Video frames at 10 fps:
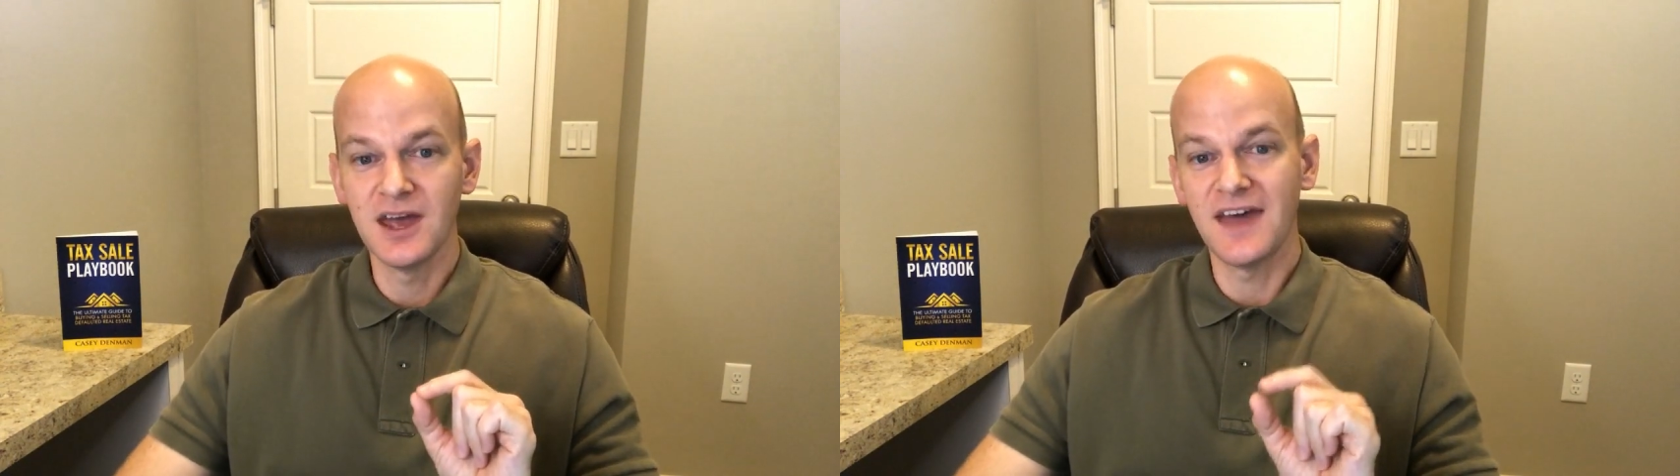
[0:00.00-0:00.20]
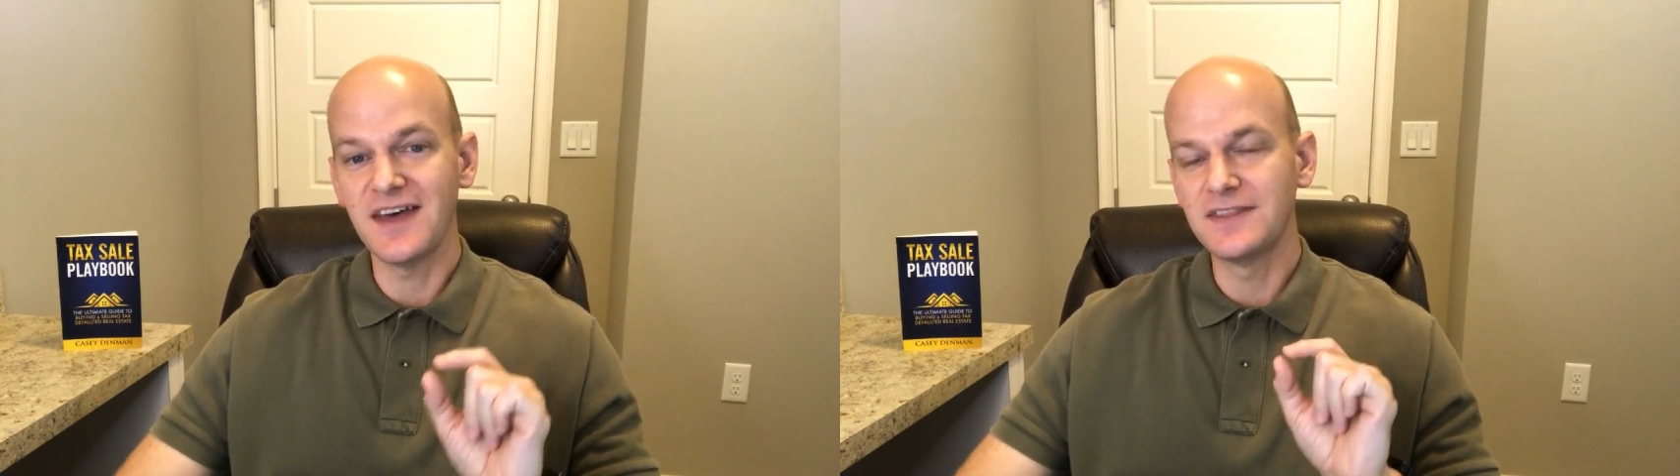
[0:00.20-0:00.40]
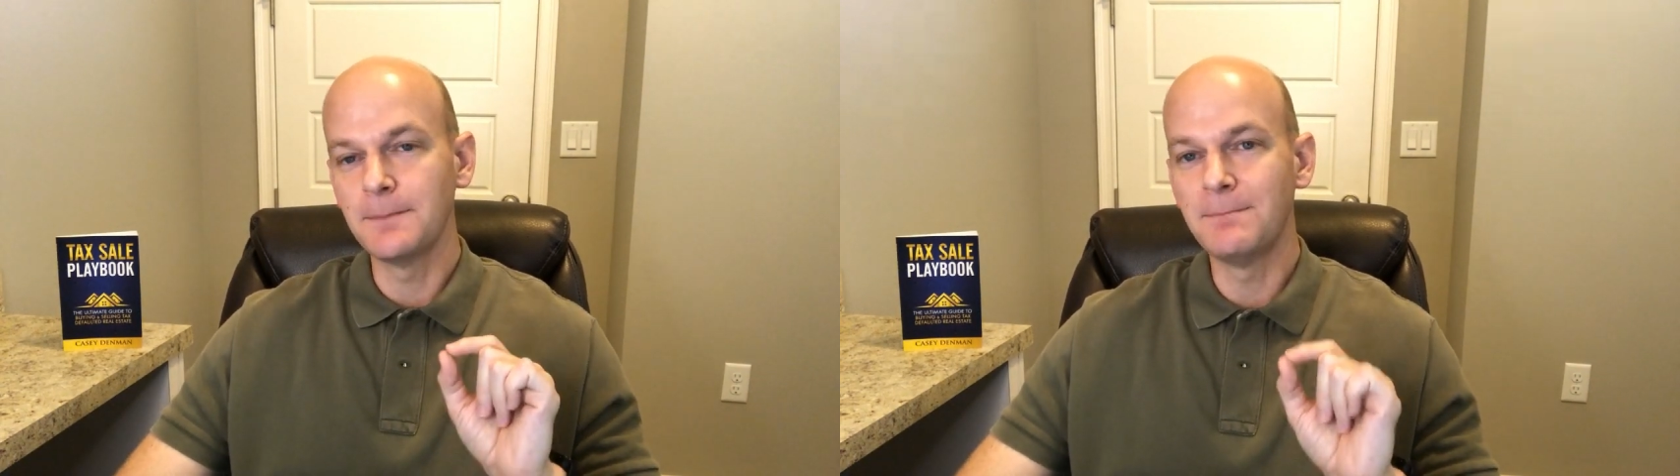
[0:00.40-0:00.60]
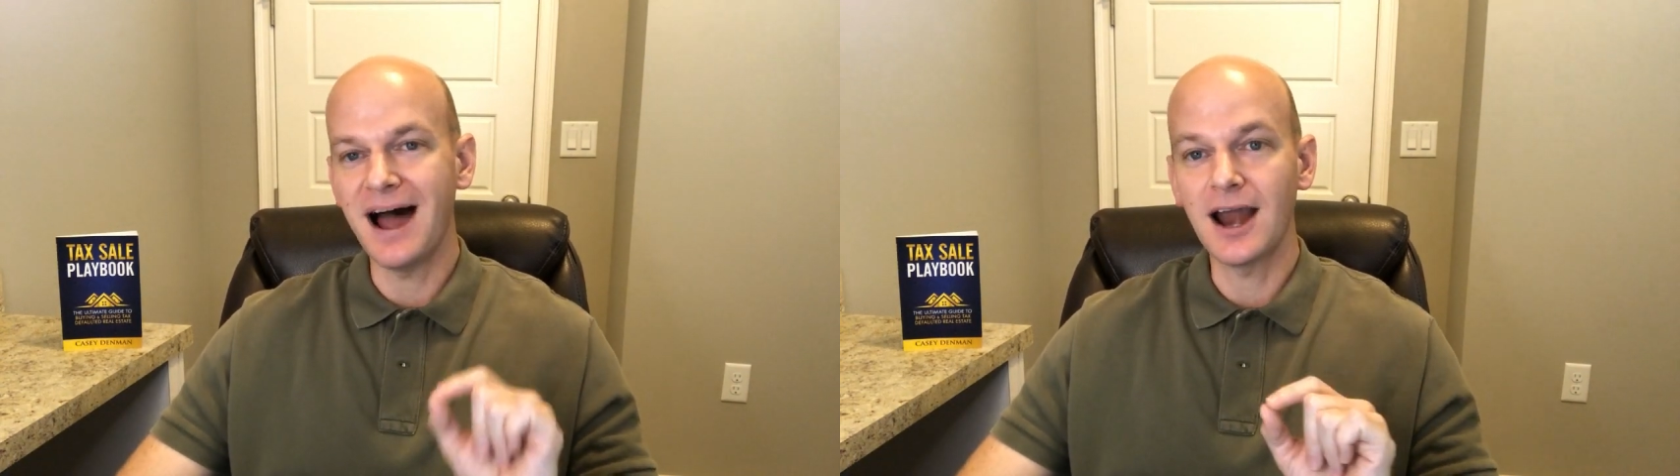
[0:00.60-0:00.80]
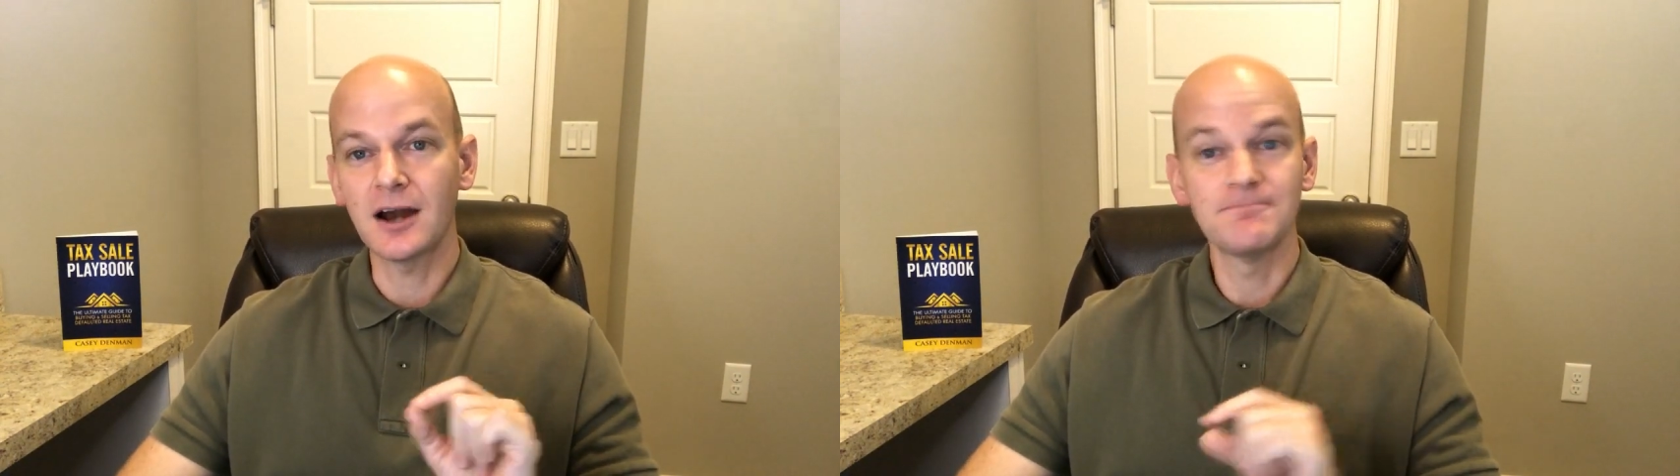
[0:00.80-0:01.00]
and that the
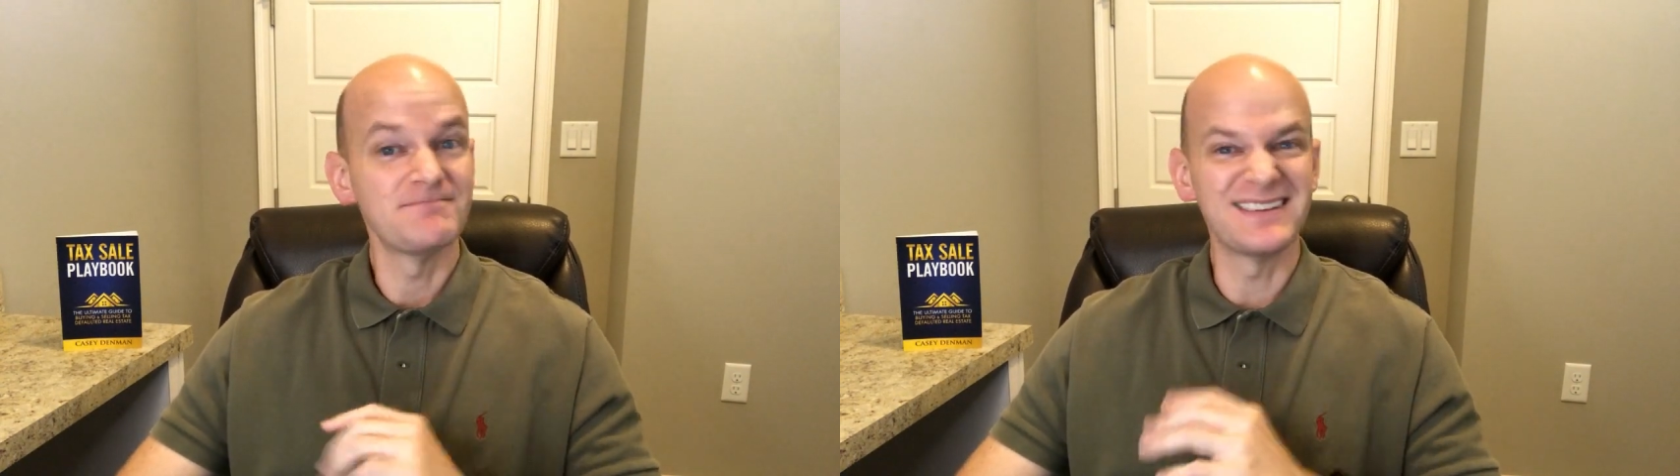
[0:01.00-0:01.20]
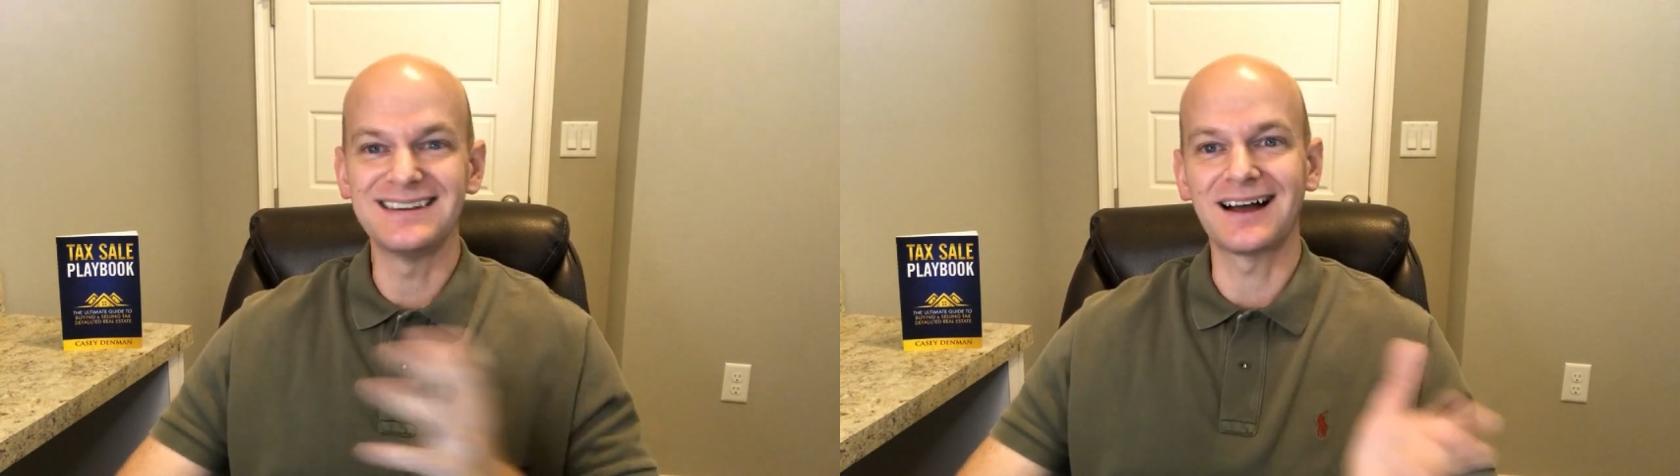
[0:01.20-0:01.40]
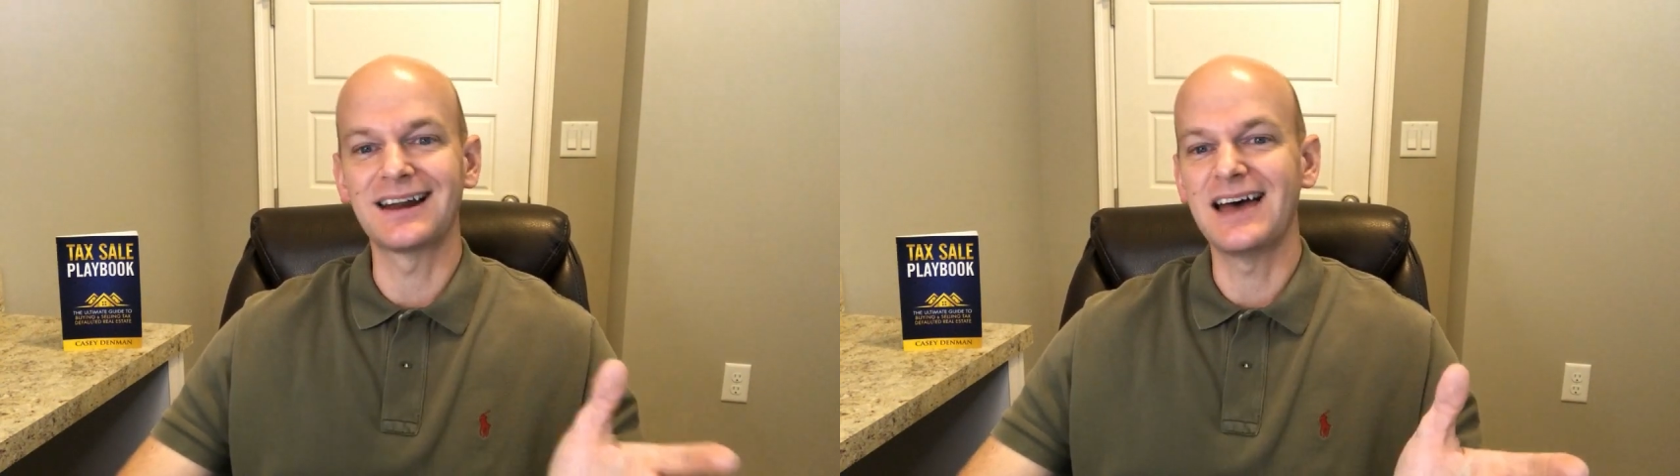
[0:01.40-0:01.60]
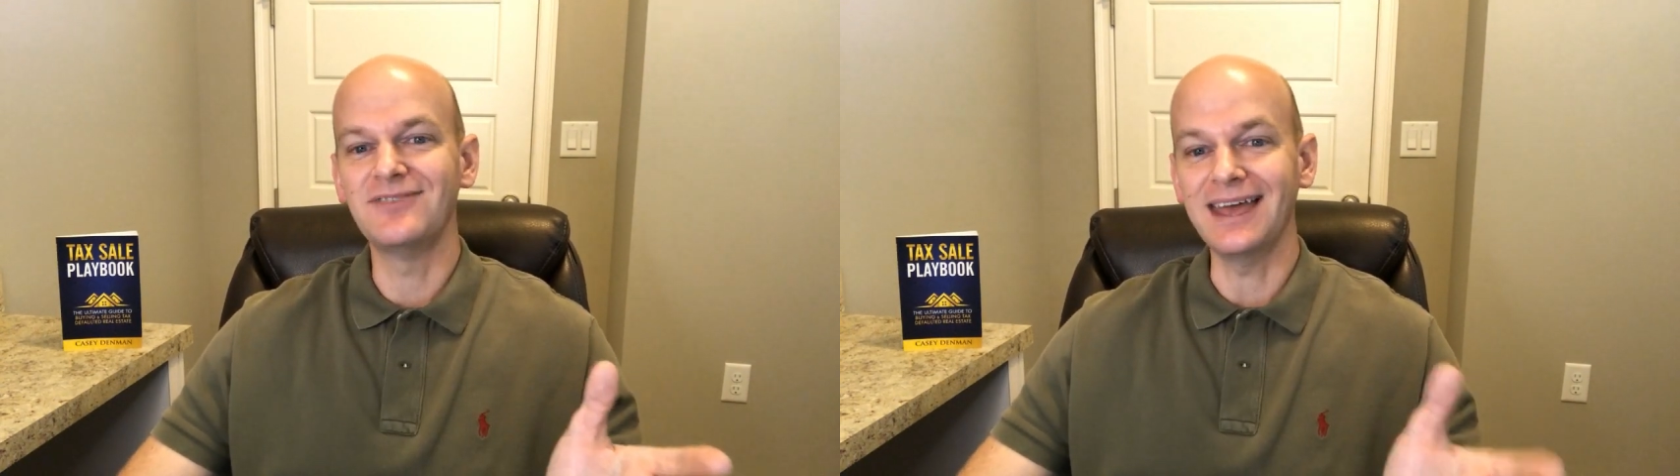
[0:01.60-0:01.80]
buyer is not going to have